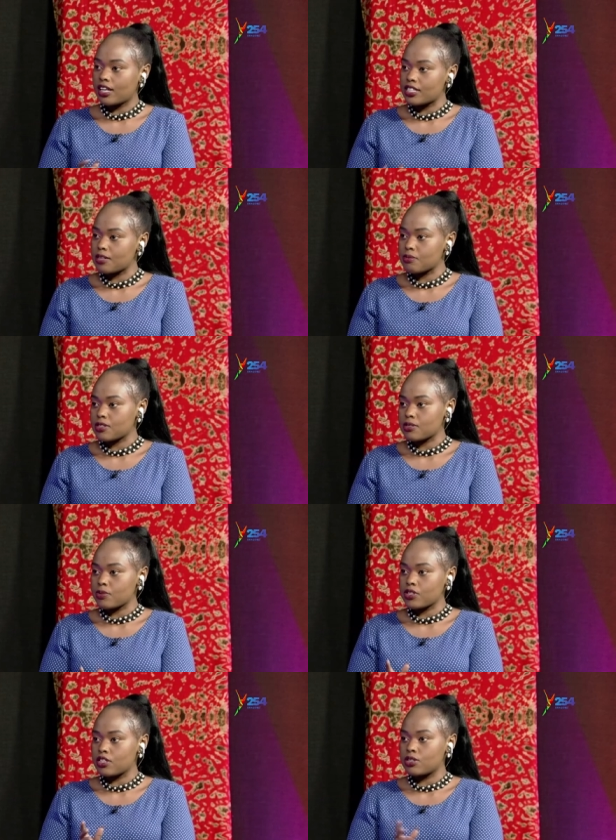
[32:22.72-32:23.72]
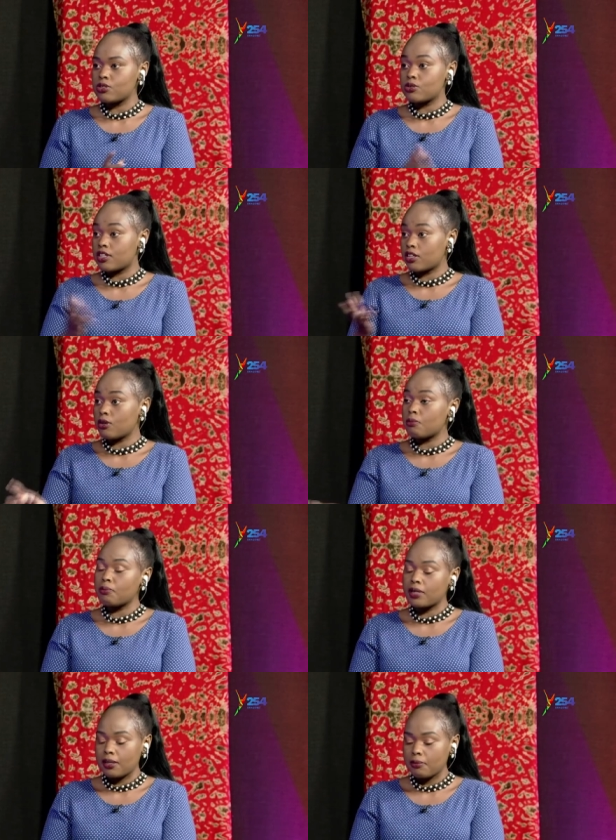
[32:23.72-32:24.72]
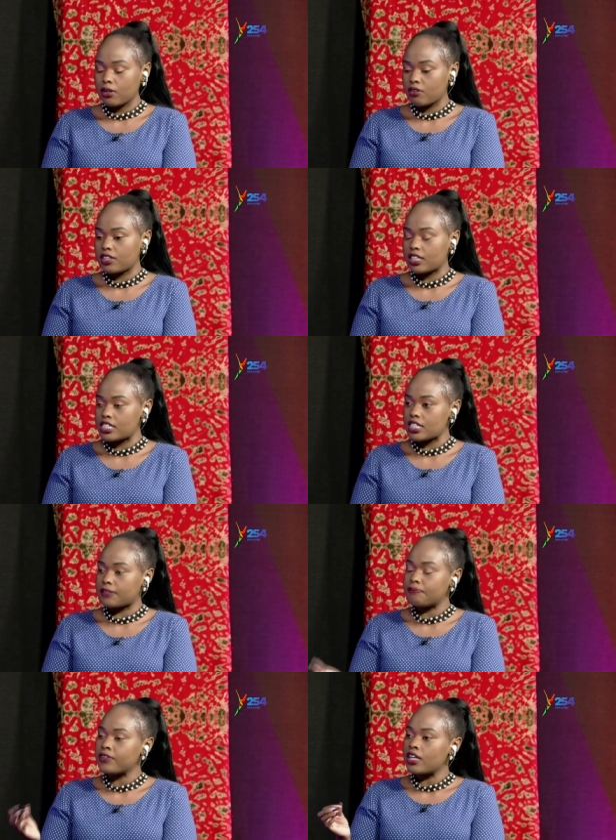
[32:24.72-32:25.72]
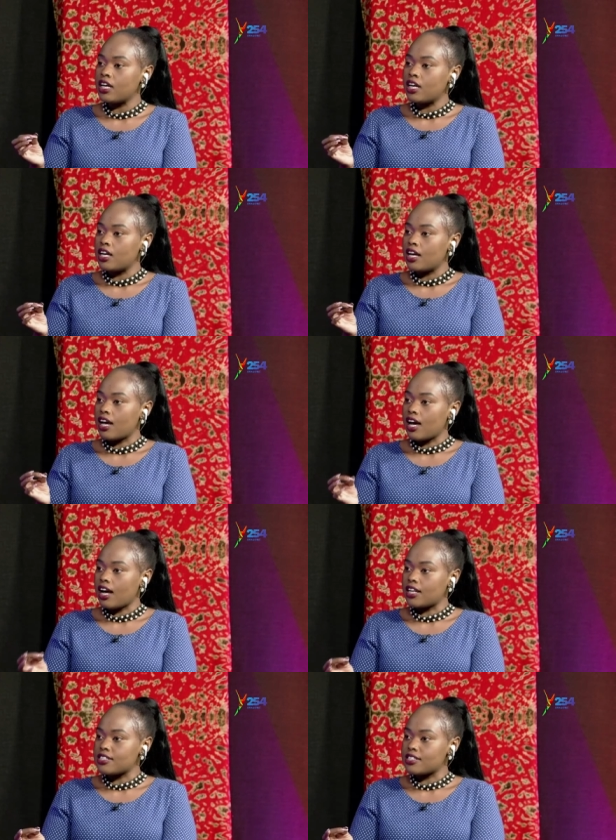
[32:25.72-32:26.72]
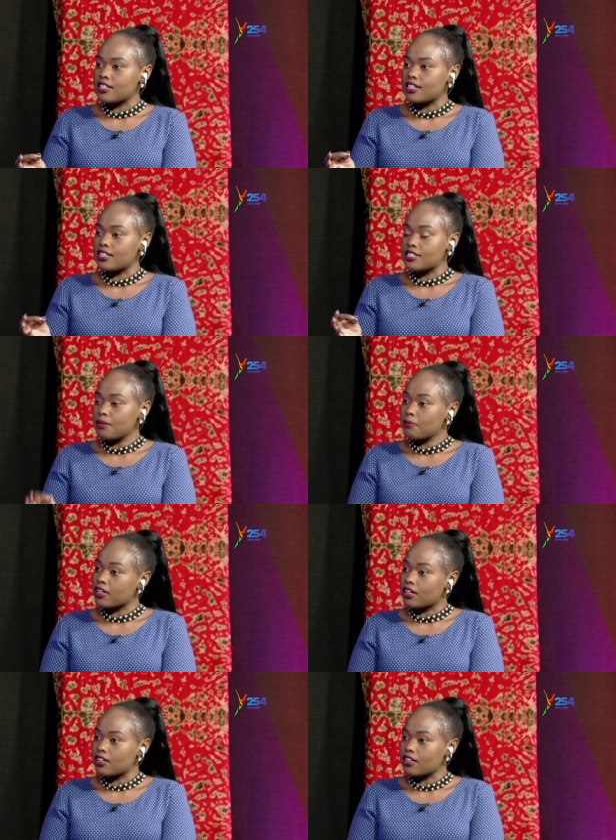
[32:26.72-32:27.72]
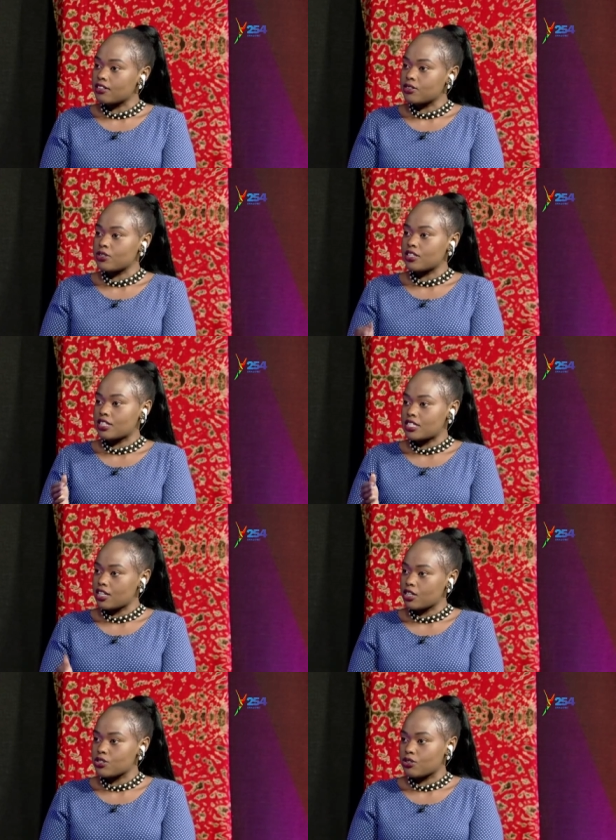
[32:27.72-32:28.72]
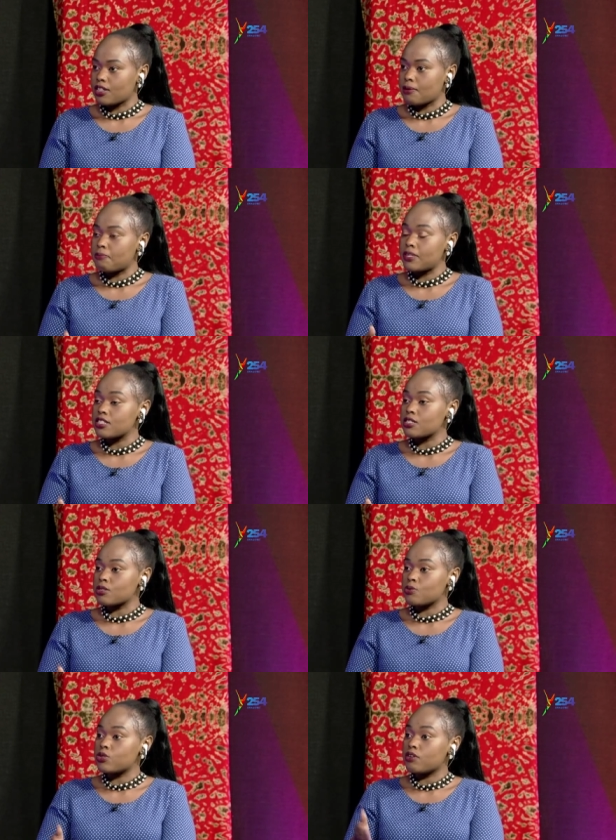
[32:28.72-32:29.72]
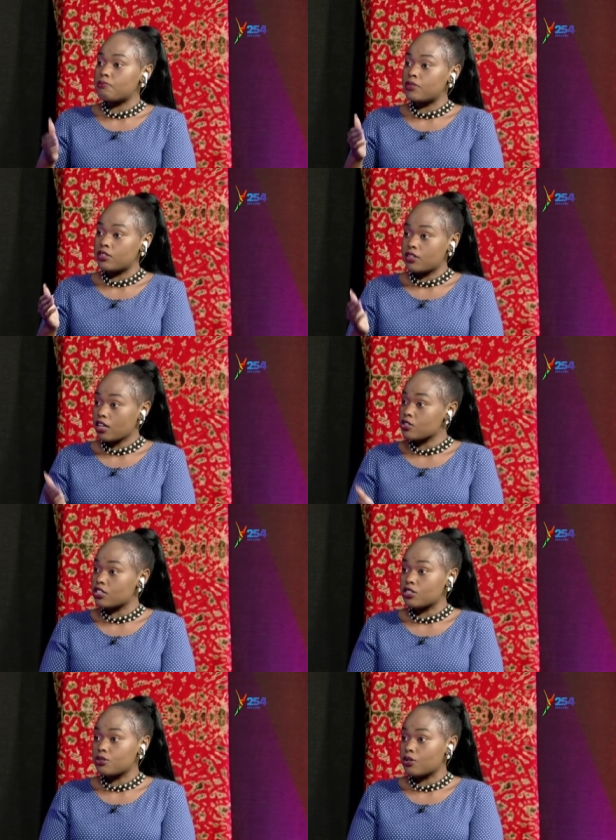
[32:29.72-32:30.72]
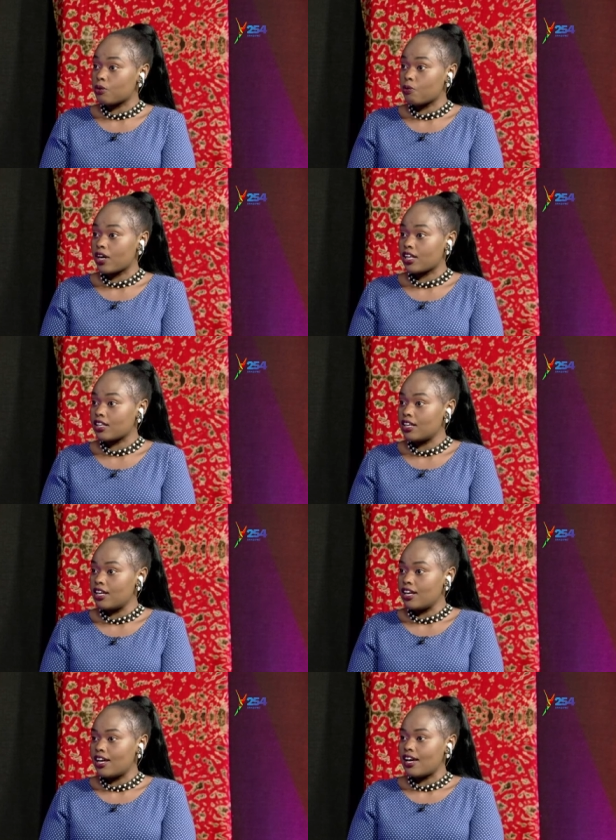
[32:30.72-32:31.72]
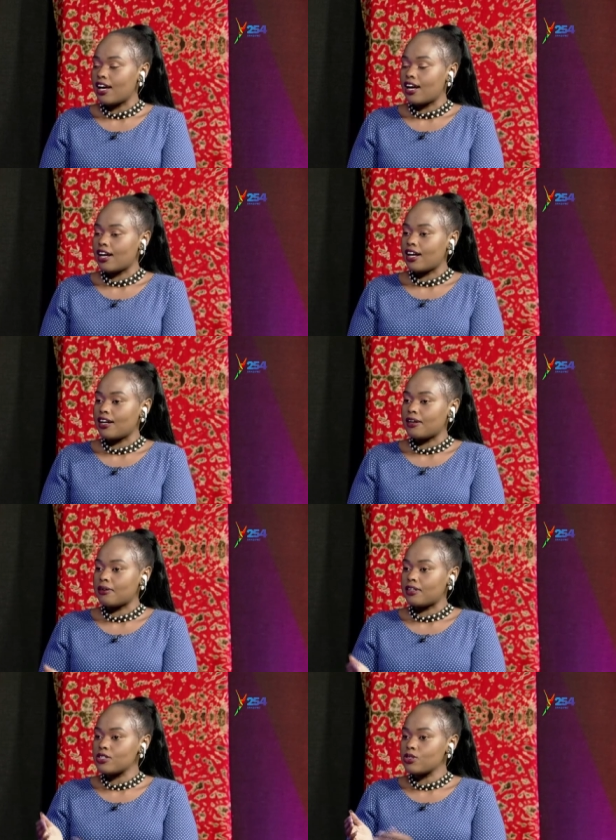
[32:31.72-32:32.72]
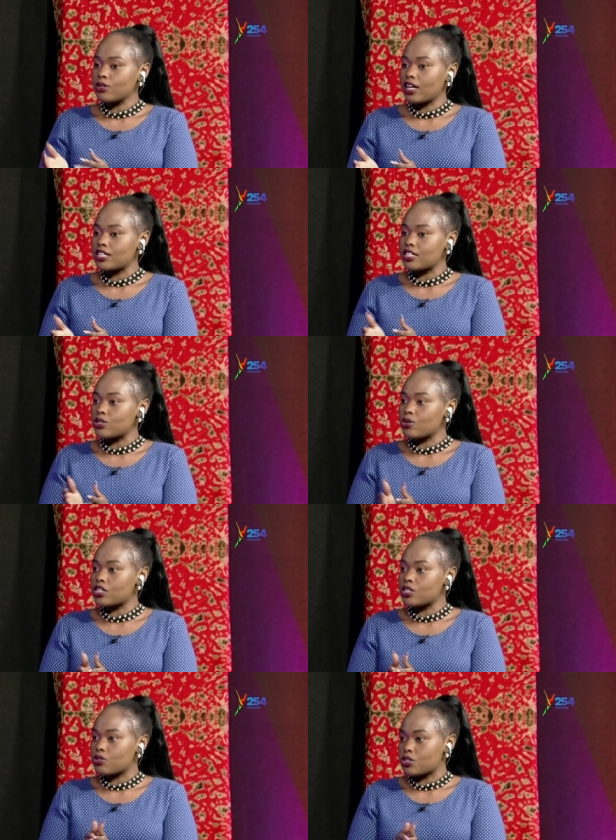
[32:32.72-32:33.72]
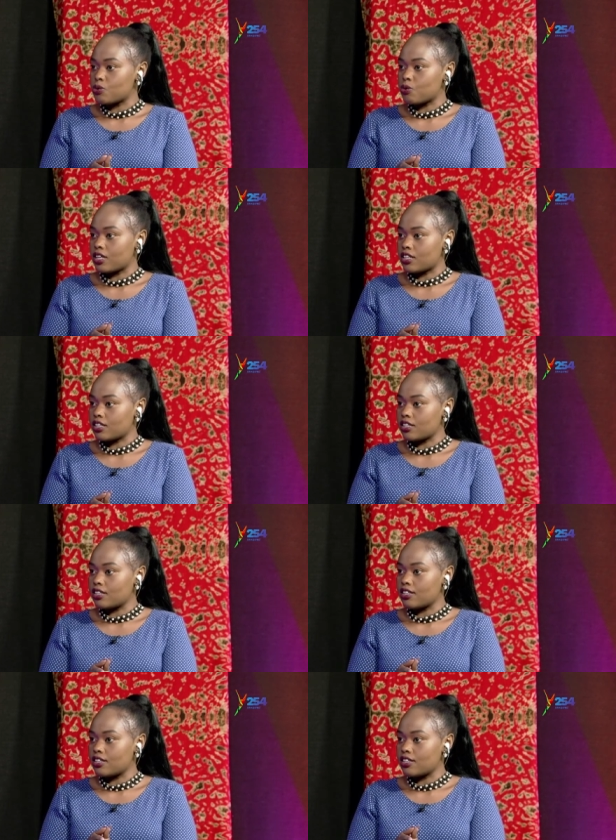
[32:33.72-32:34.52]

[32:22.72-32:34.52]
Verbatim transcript: hard times, especially due to the global pandemic COVID nineteen. And uh, in the same year, during recession, there are businesses which have been actually doing well. Uh, let's look at in twenty twenty-one,